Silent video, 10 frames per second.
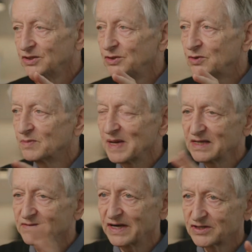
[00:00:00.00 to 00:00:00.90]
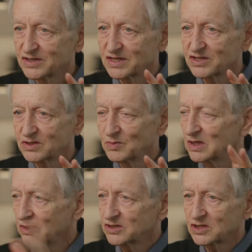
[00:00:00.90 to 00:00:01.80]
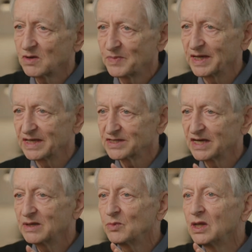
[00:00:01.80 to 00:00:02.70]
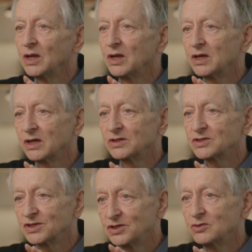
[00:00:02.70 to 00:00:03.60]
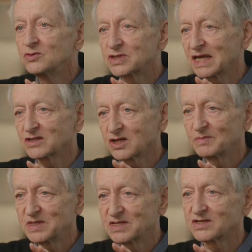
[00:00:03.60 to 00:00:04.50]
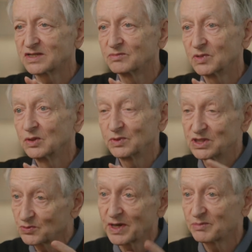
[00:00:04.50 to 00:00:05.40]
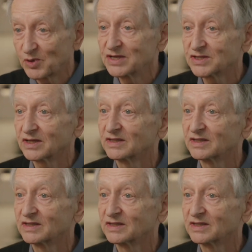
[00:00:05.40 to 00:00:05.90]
You can manufacture a system with a lot of slop in it, and it will learn to use that sloppy system, which is what our brains are.